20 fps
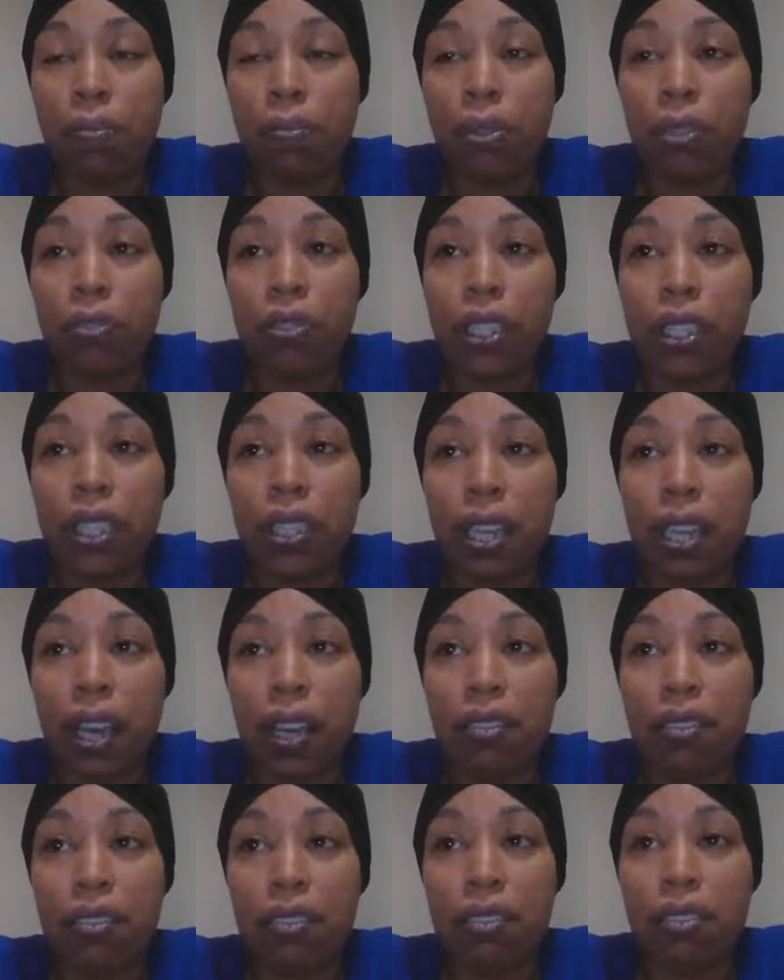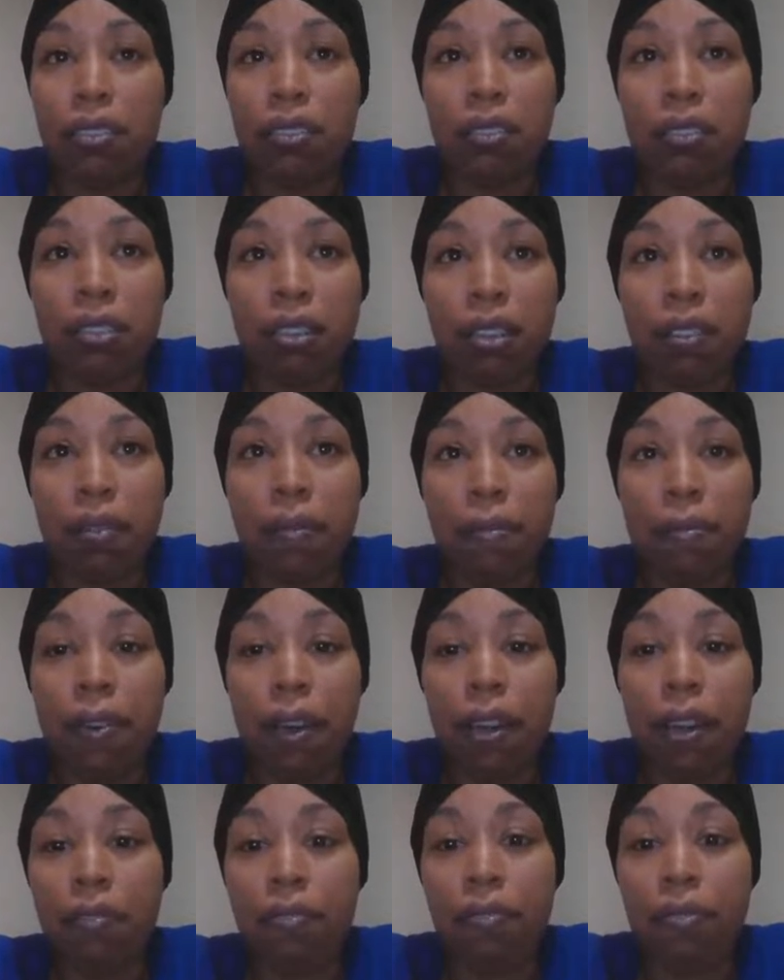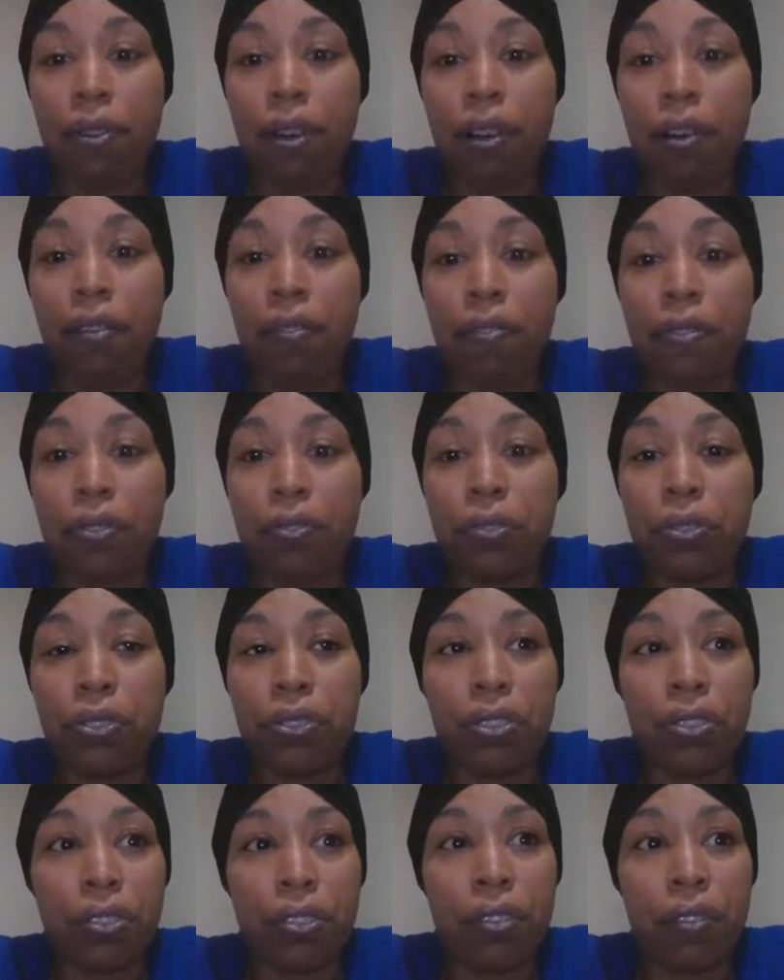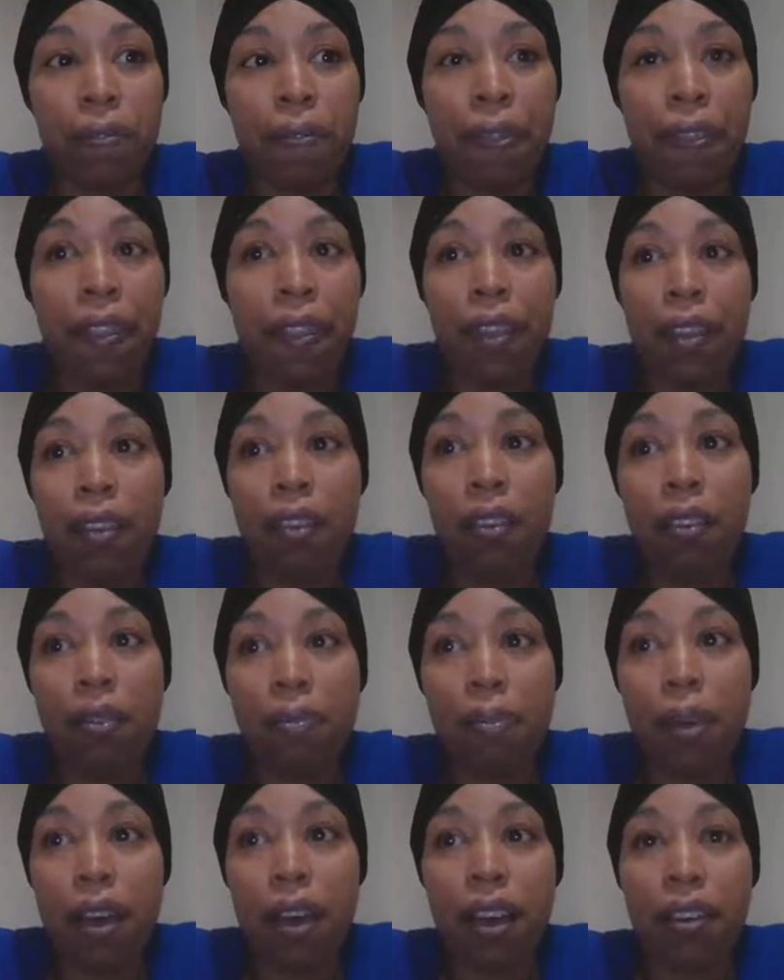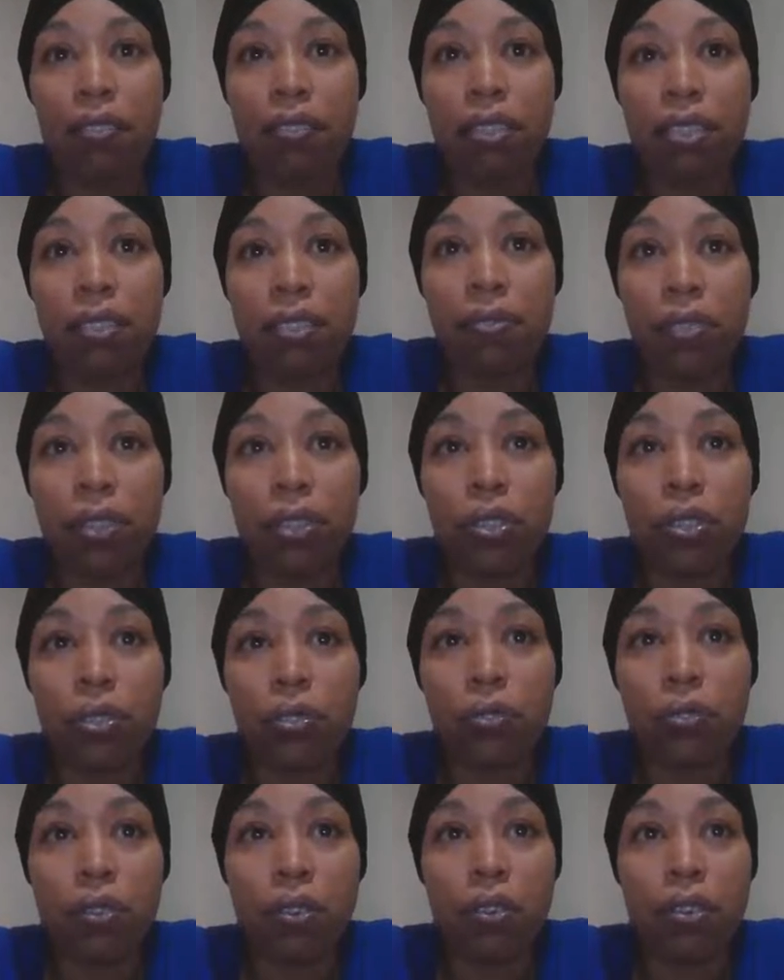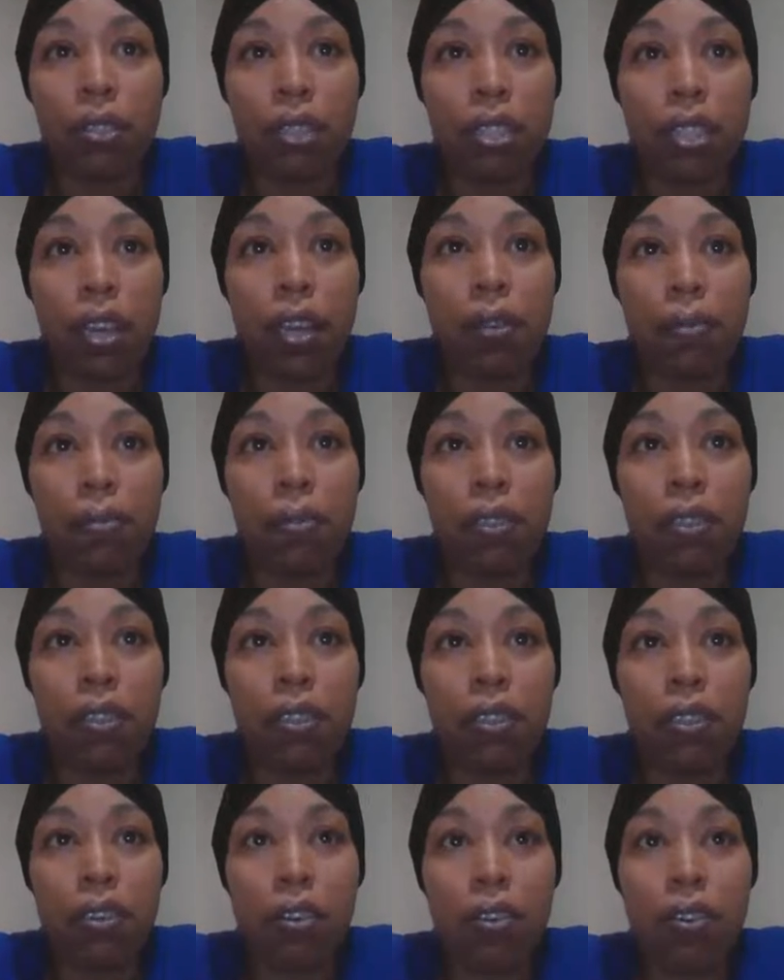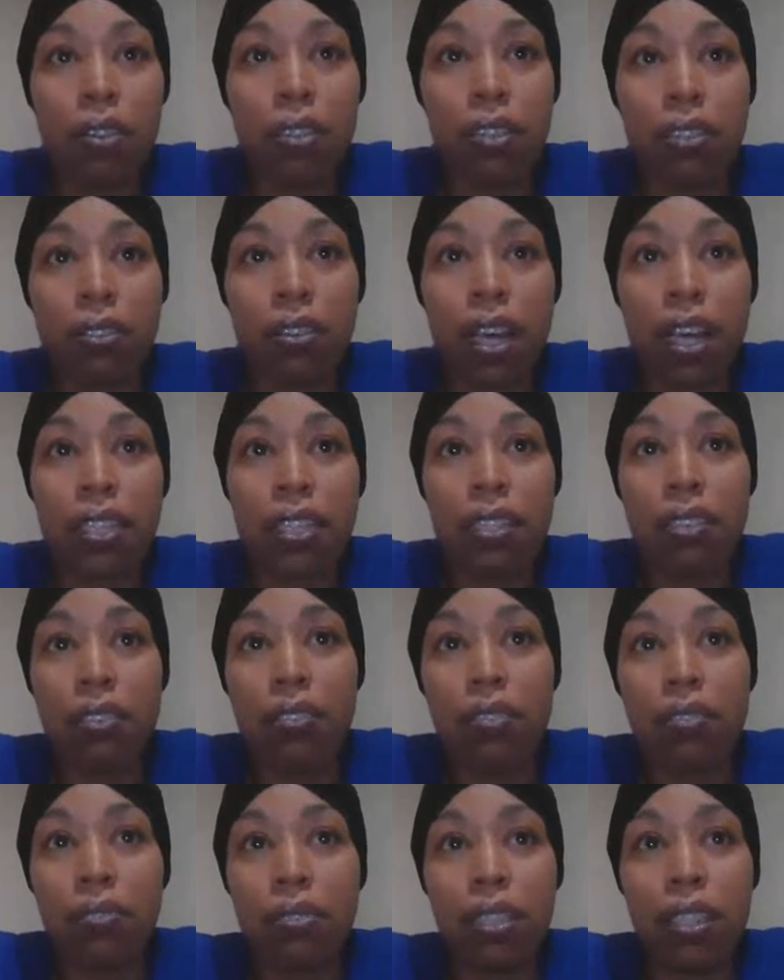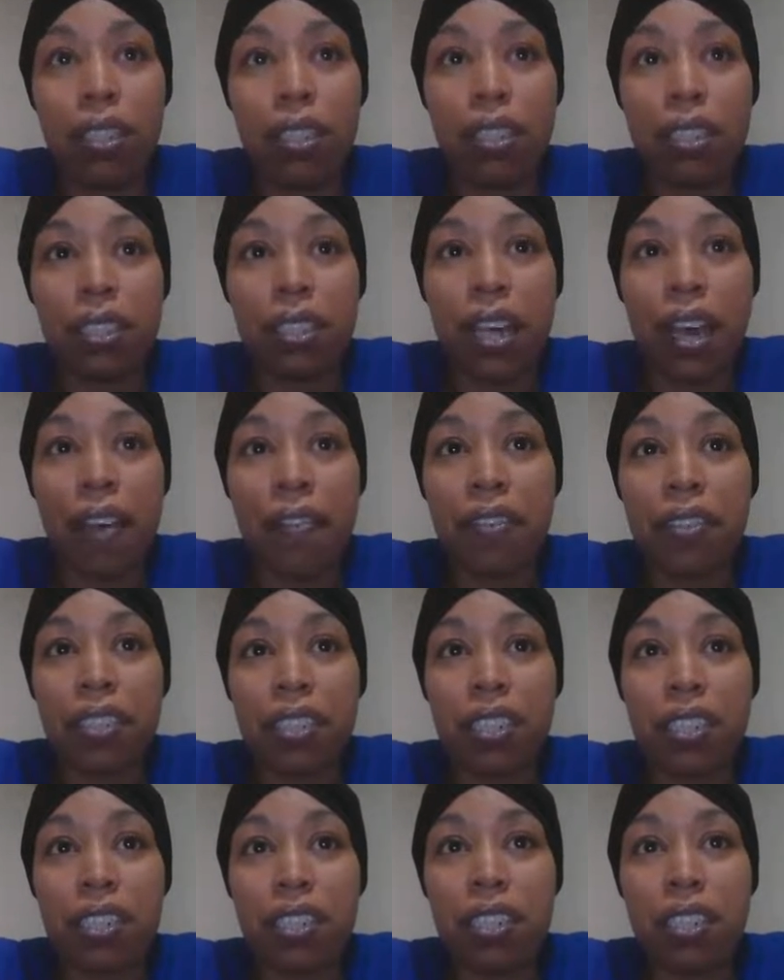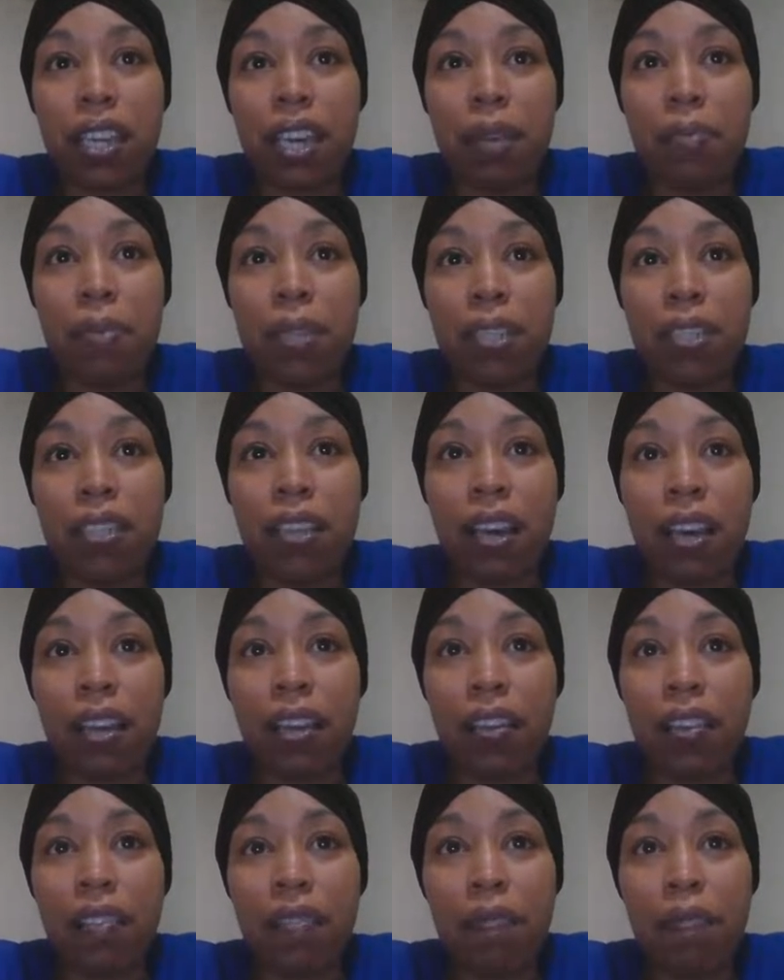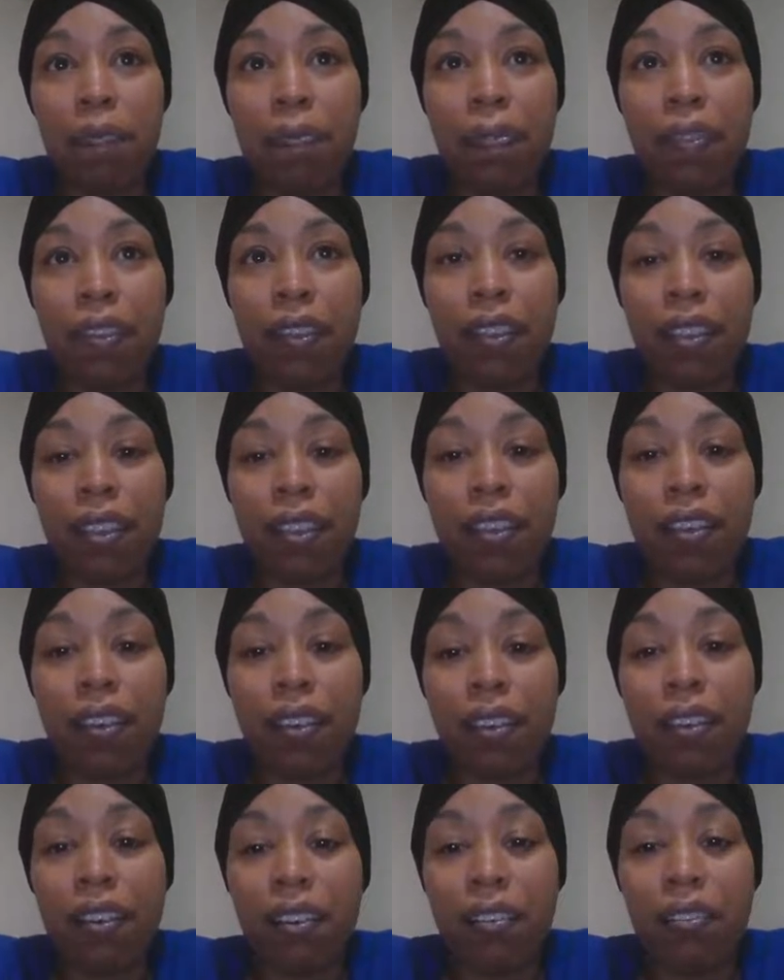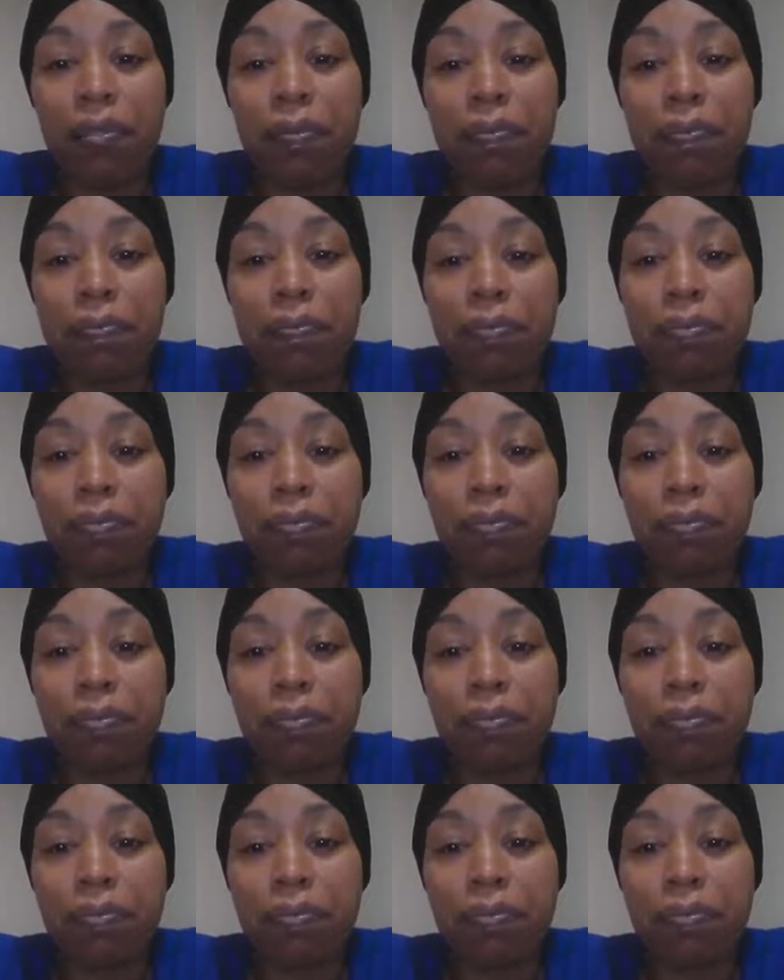3 sites, fighting for our future. Our dysfunctional all site, which also has an OD Savage Entertainment site. Um,